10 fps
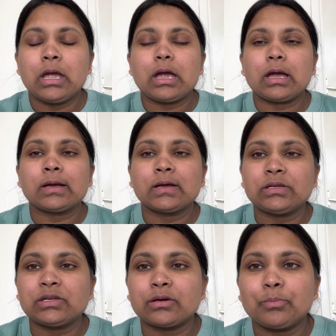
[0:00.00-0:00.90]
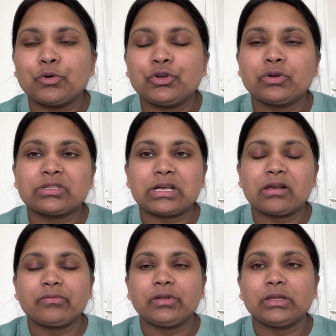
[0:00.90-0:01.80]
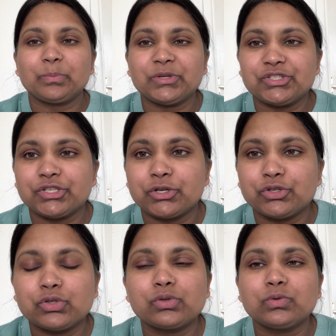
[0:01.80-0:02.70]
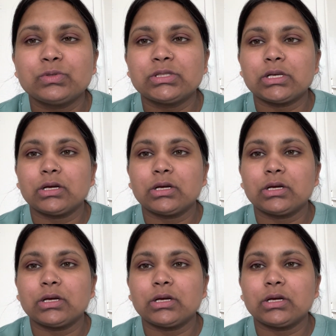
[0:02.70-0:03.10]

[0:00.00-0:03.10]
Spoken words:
and put yourself in the patient's shoes.